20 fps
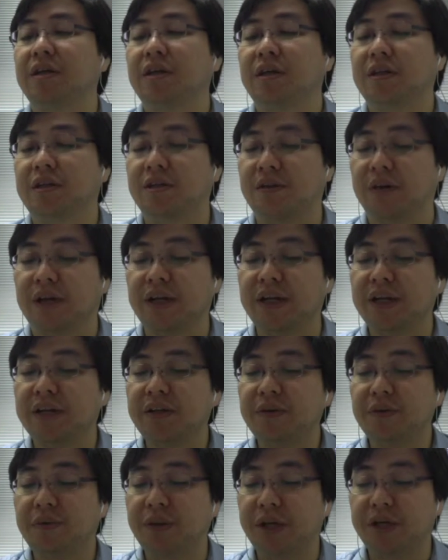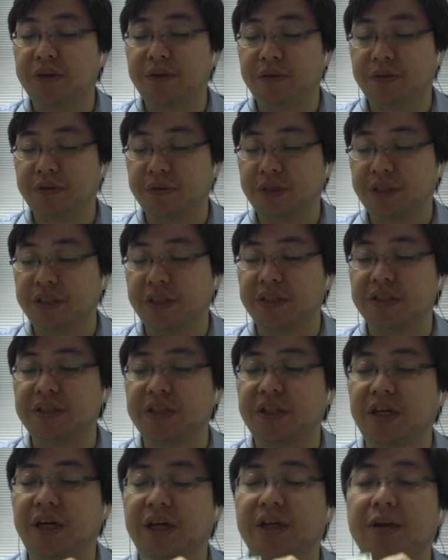So another way to do it is
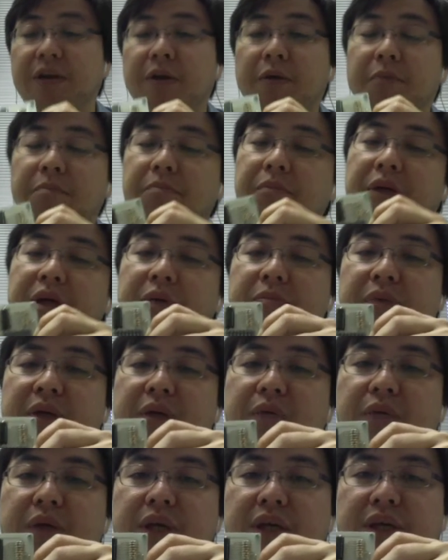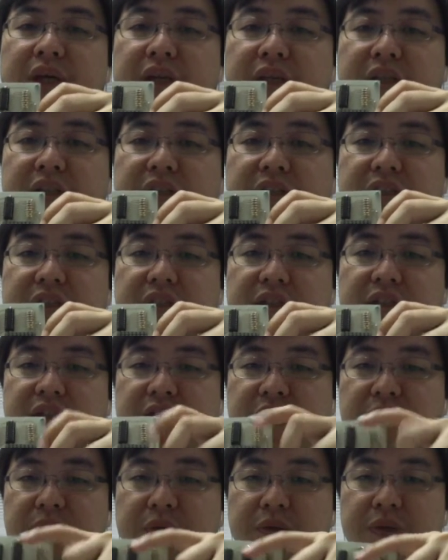that maybe we can just
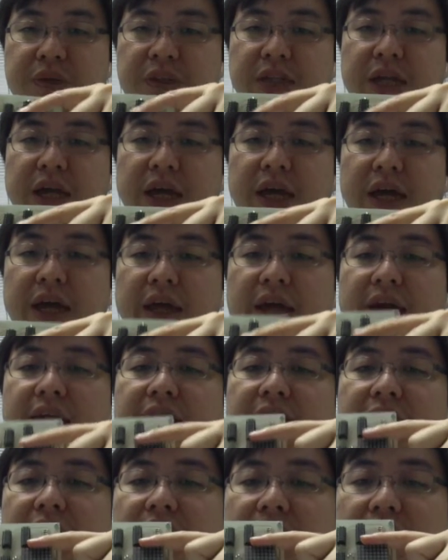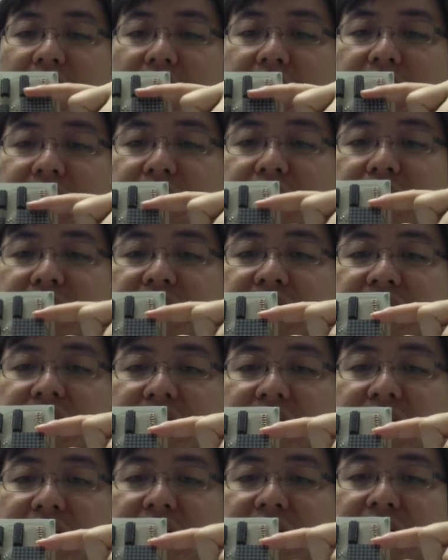use 8 lines to
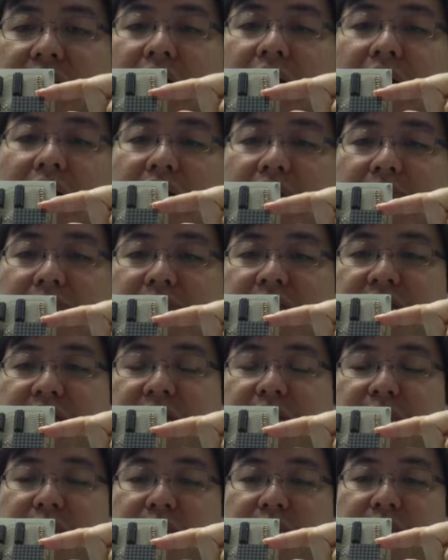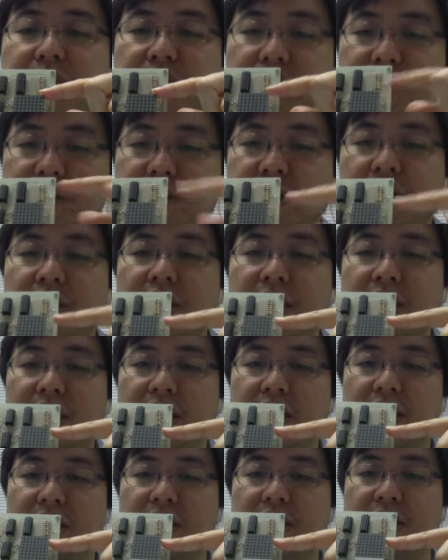select the columns that we want,
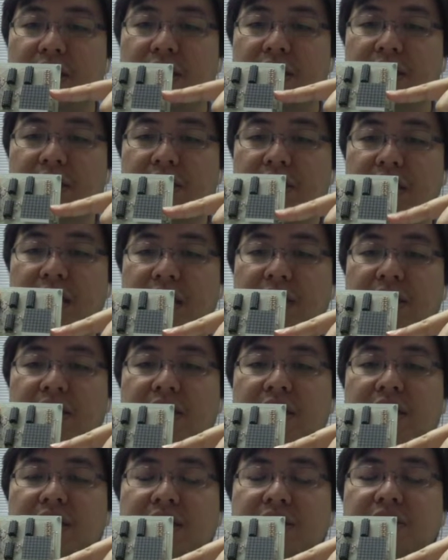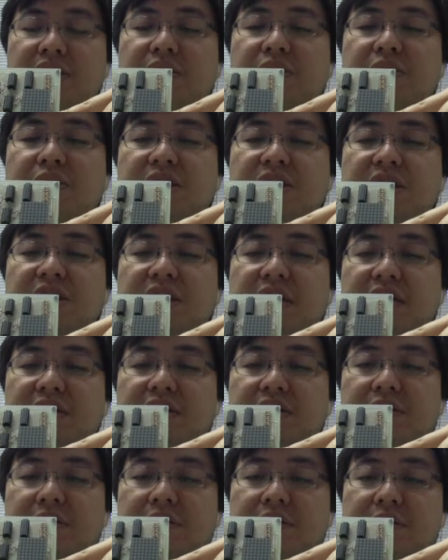and another 8 lines to select the
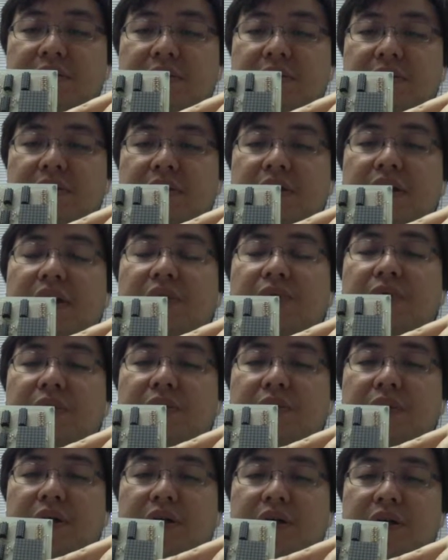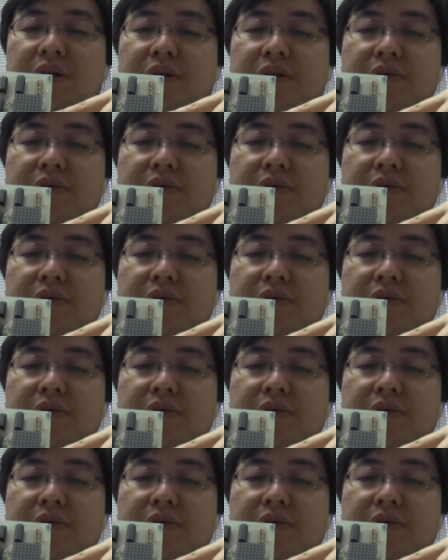row that we want,